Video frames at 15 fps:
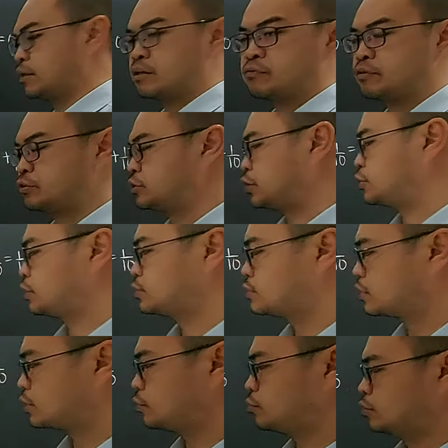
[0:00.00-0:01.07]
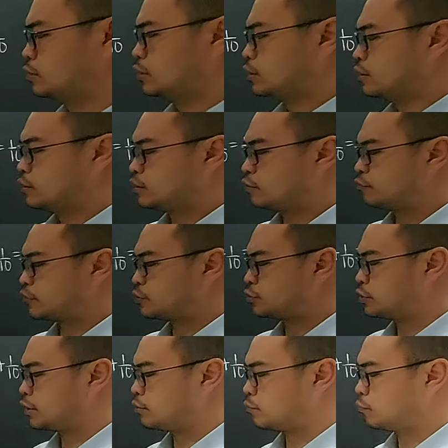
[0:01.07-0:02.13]
differentiation skill.
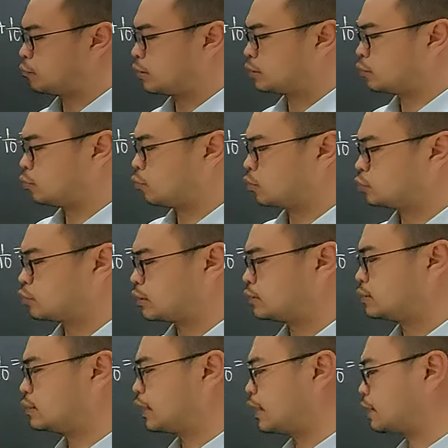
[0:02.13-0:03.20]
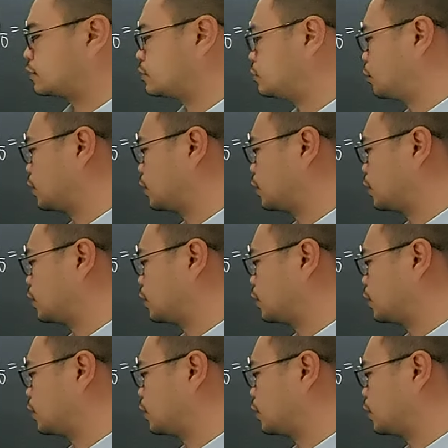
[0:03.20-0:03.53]
Differentiate 1 over 20x, you are